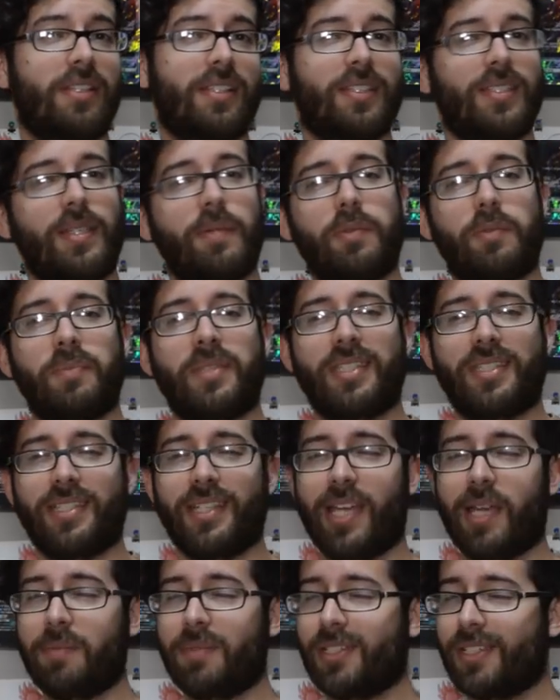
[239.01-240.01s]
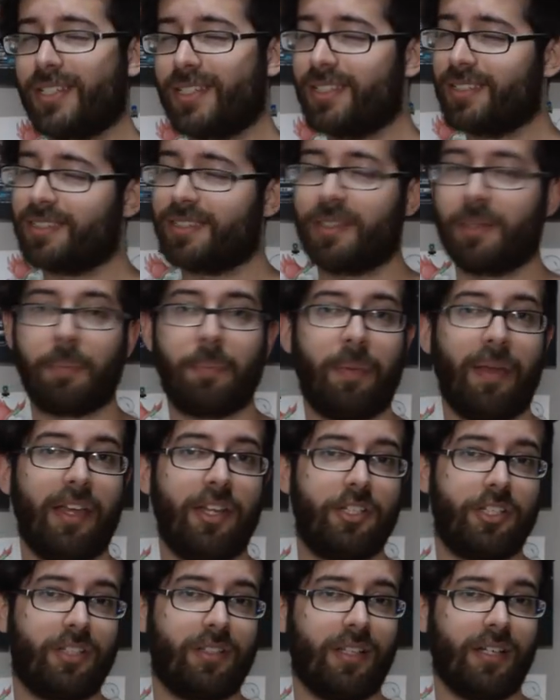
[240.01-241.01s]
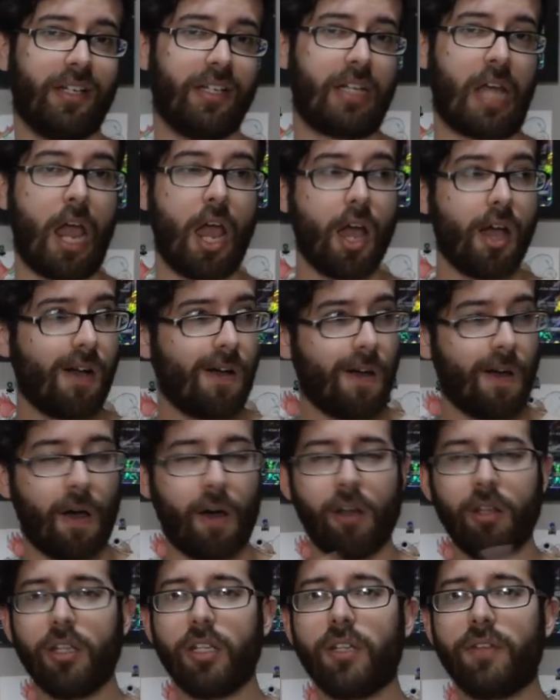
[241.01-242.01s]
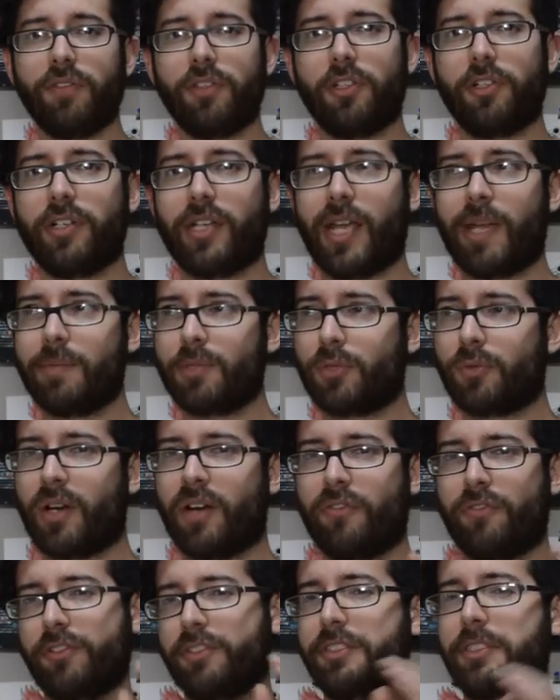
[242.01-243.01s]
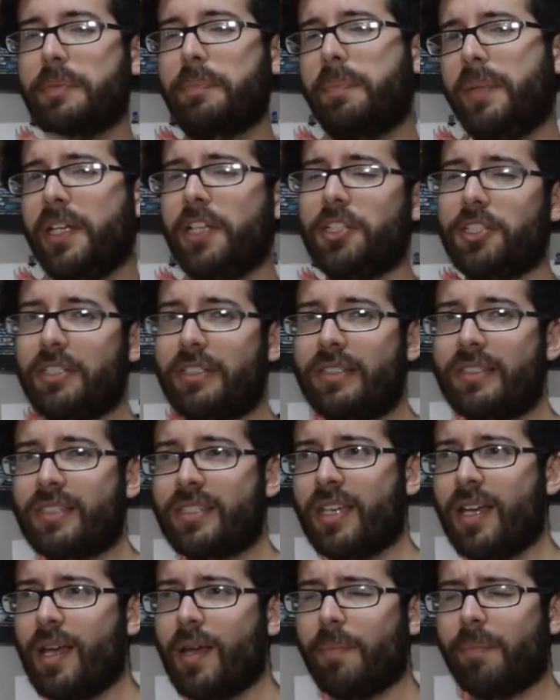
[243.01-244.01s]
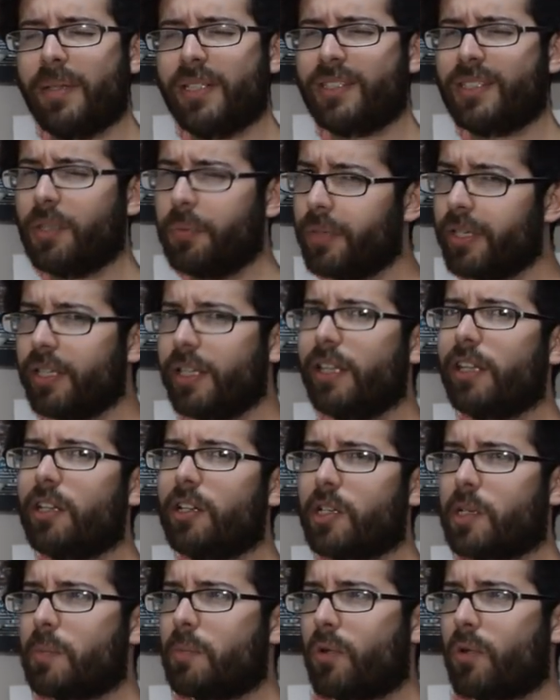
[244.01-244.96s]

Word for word: that seems misnamed is the Pidgey line. All of their names reference pigeons, but they really look